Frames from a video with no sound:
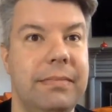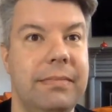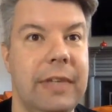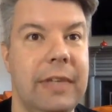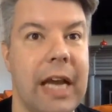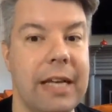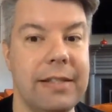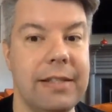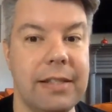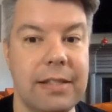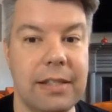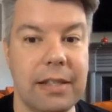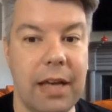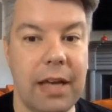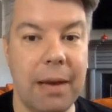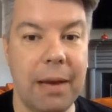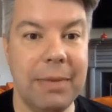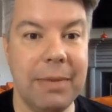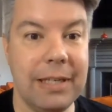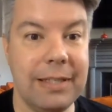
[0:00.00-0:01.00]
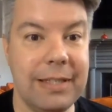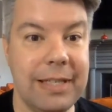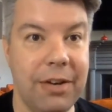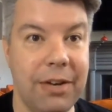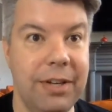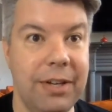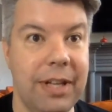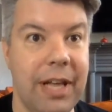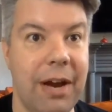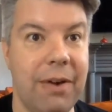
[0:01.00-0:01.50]
Yes, I'm going to tell
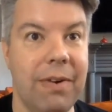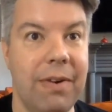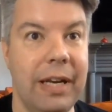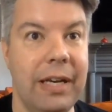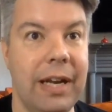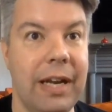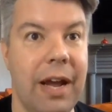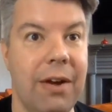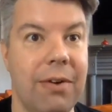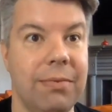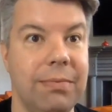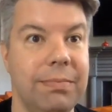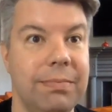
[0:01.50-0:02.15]
you that right now.